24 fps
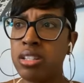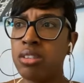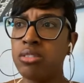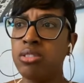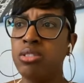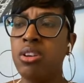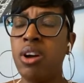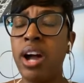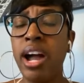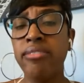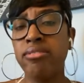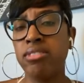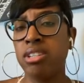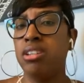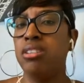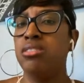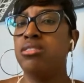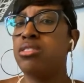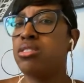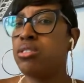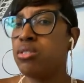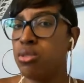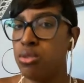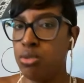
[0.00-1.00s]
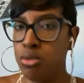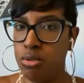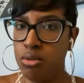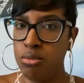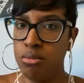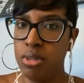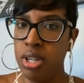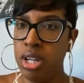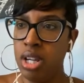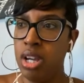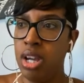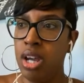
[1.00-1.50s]
You don't have to
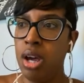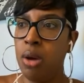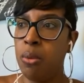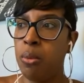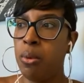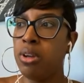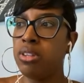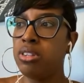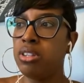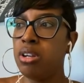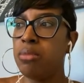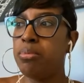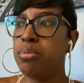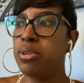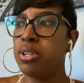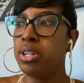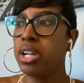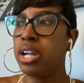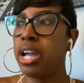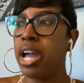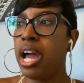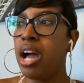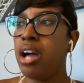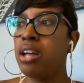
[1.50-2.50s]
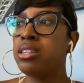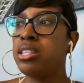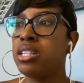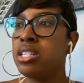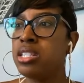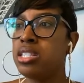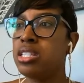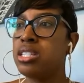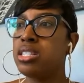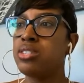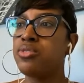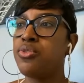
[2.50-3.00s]
consume what they're putting out.
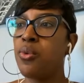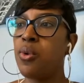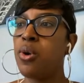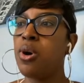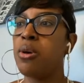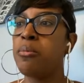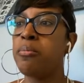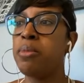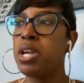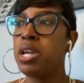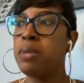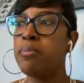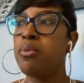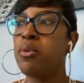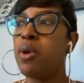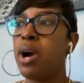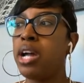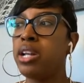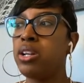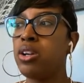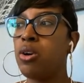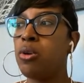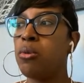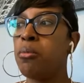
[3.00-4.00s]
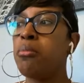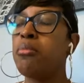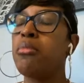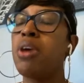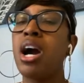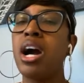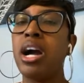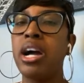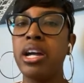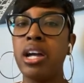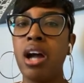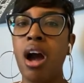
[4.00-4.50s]
This is for people, I know
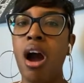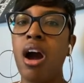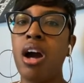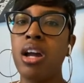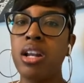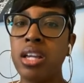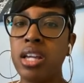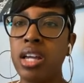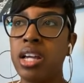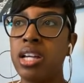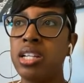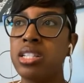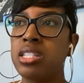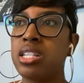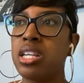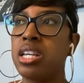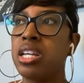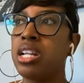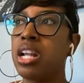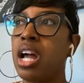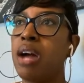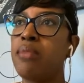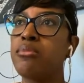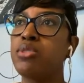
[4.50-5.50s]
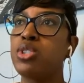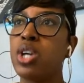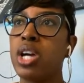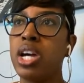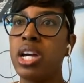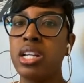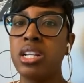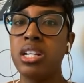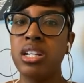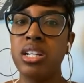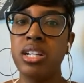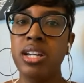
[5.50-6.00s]
my audience, and I'm
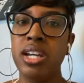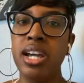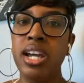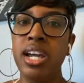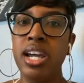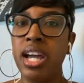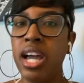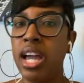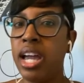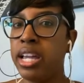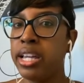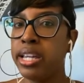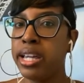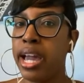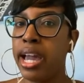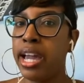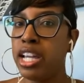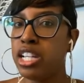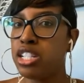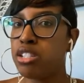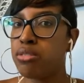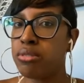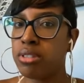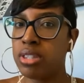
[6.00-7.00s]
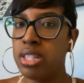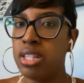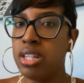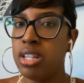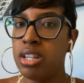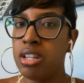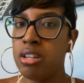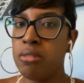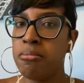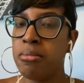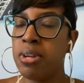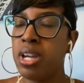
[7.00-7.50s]
trying to engage with
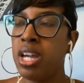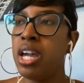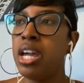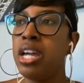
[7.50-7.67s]
them.